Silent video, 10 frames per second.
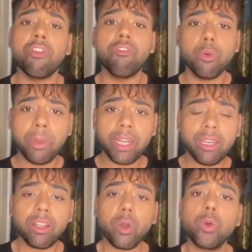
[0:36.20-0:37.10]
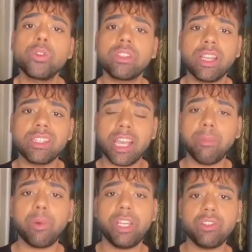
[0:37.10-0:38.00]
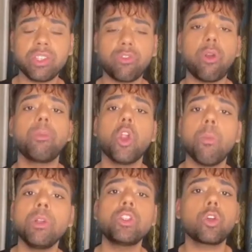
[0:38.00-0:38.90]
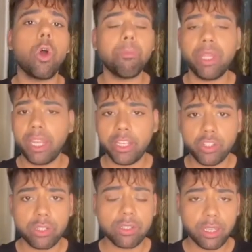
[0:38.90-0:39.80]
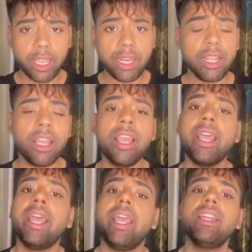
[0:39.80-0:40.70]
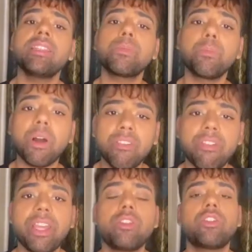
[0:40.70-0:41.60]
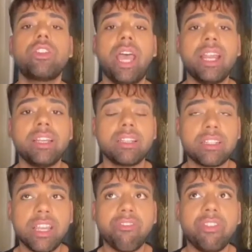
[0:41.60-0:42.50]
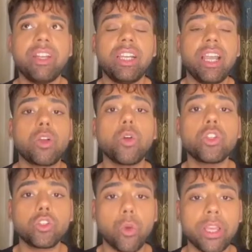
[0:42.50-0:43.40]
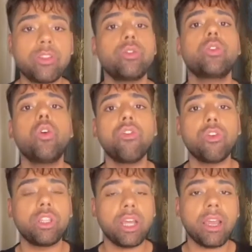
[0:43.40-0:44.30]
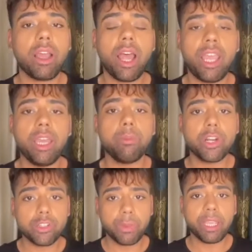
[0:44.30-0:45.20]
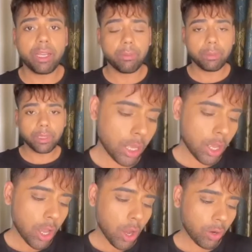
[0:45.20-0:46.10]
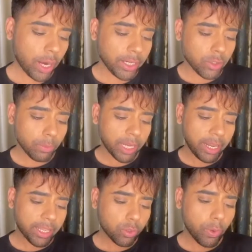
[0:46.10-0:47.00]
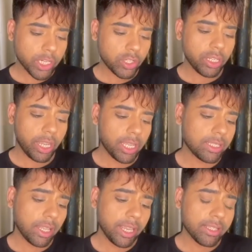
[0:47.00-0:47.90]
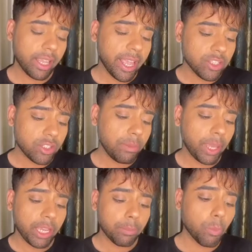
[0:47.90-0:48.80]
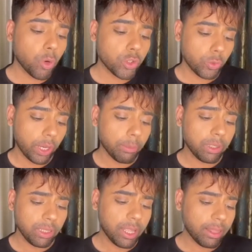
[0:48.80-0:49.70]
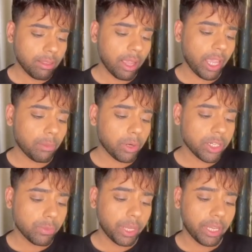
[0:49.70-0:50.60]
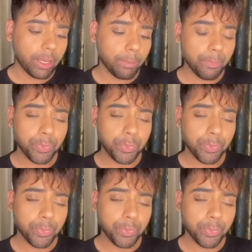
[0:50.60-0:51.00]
For women whose skin type ranges from normal to combination skin, it is perfect and definitely a good choice to go for the airbrush makeup. Alright, so my next question is, is HD makeup more durable than the airbrush makeup?